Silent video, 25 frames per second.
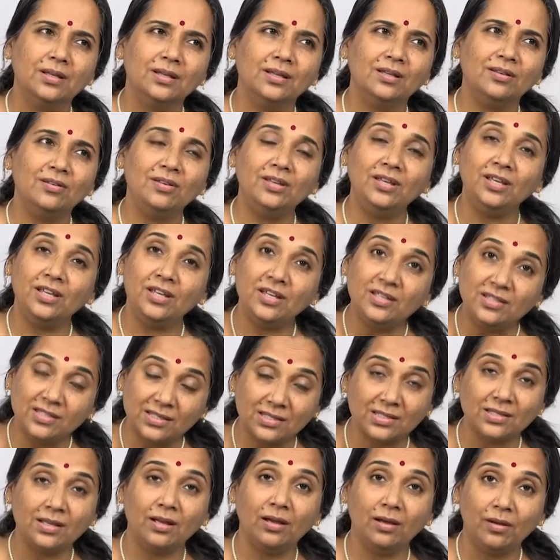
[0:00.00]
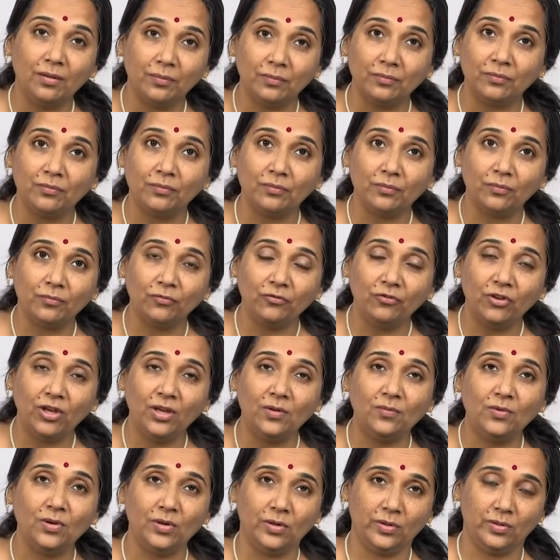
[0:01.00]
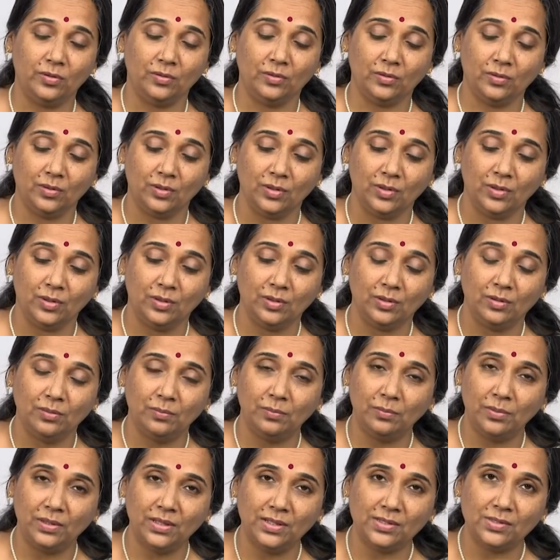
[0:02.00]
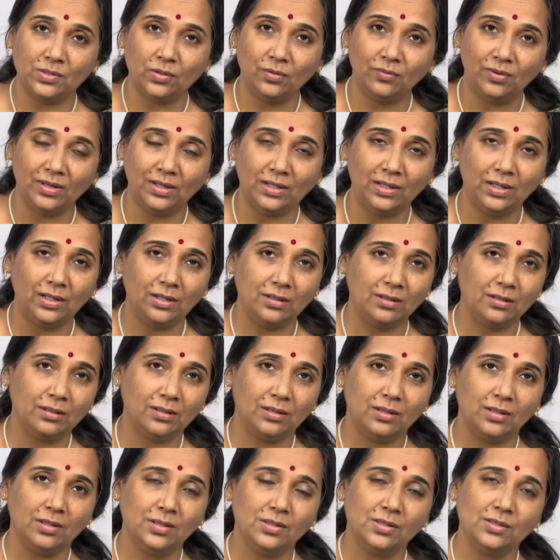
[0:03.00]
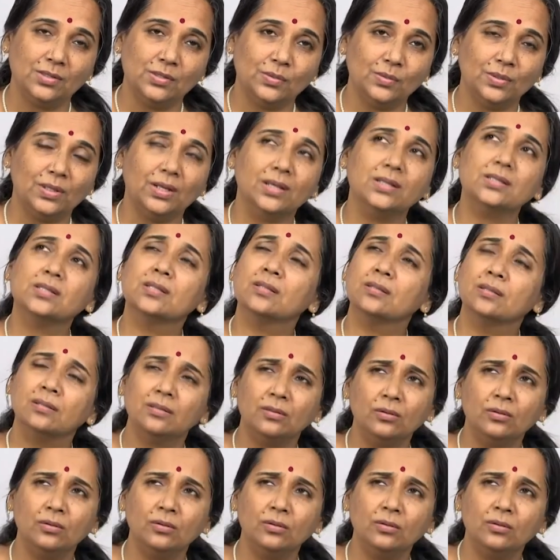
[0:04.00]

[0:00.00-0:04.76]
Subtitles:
is a favored place of ending swaras.